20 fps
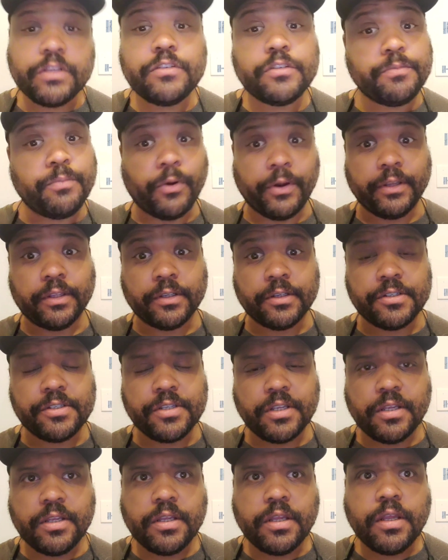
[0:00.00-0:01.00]

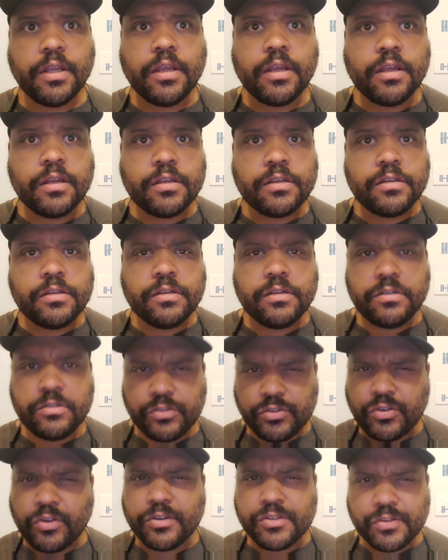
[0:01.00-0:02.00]
spoilers,
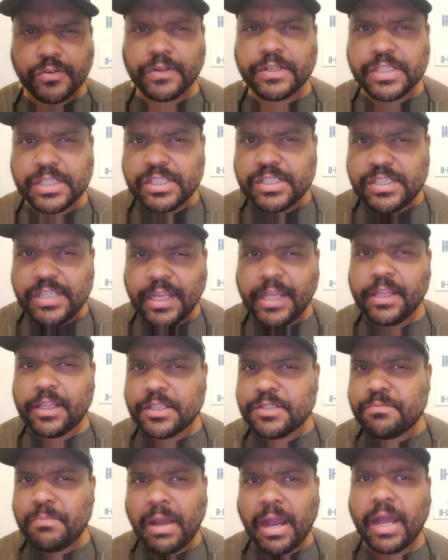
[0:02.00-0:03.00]
Sorceress is
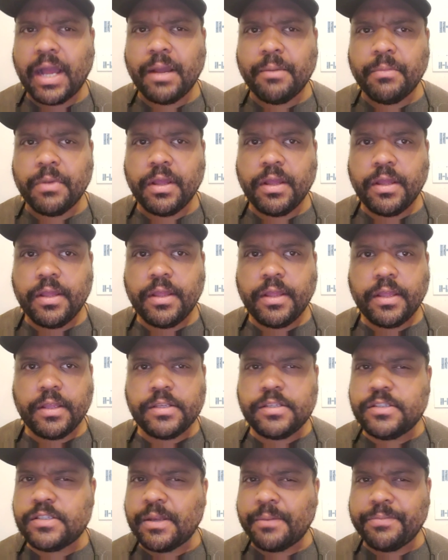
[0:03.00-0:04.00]
Teela's mom
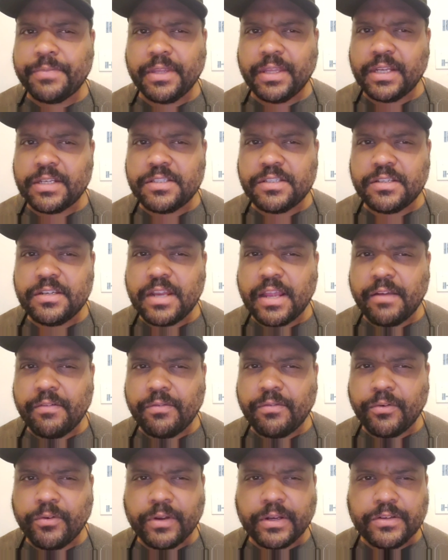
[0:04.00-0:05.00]
is something that's
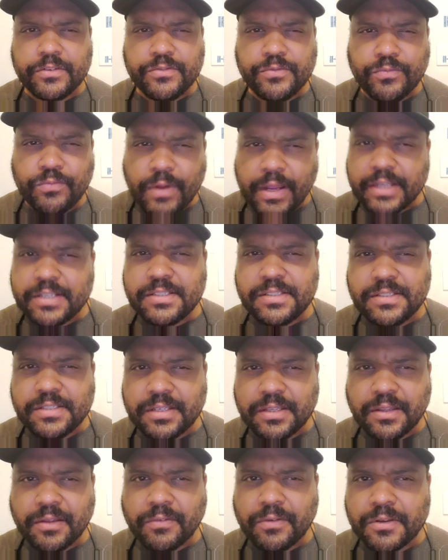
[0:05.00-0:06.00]
never addressed
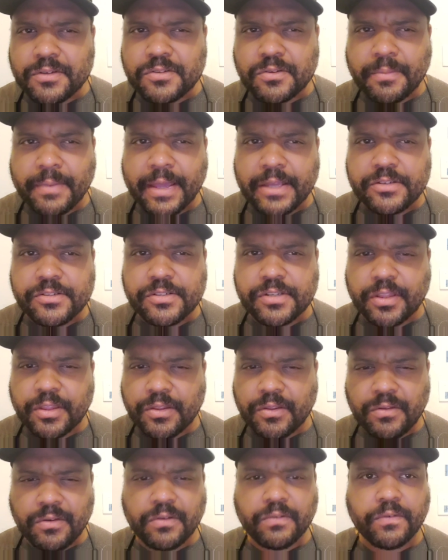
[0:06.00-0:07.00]
in the original Masters of
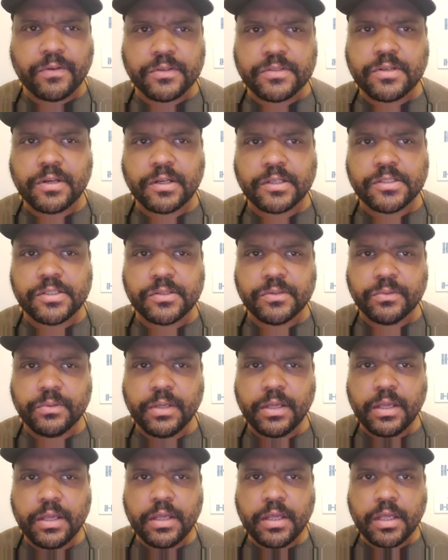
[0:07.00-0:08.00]
the Universe
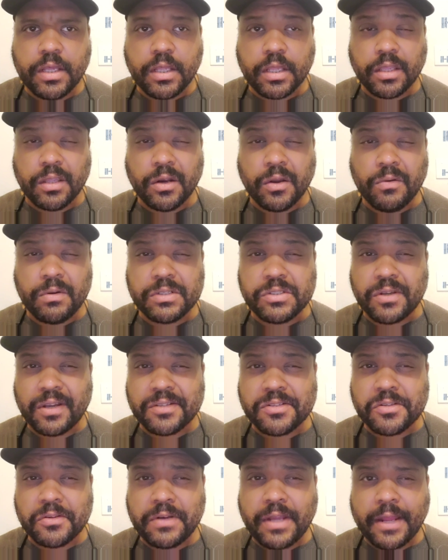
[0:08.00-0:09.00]
cartoon. You know what's
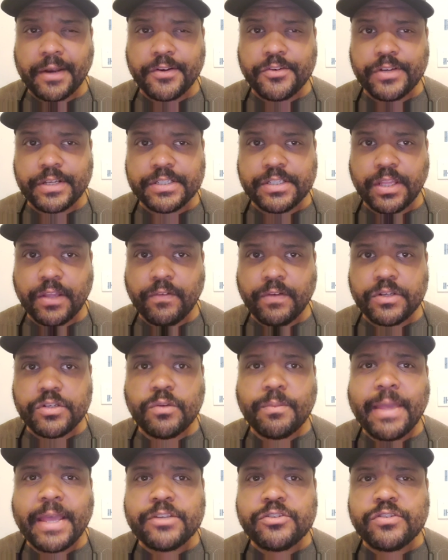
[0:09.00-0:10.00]
also not addressed in the
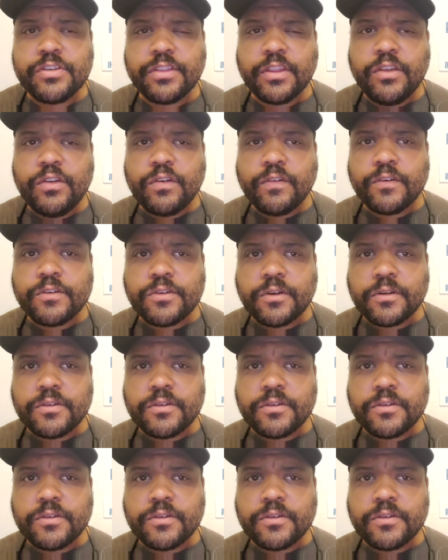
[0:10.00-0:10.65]
original Masters of the Universe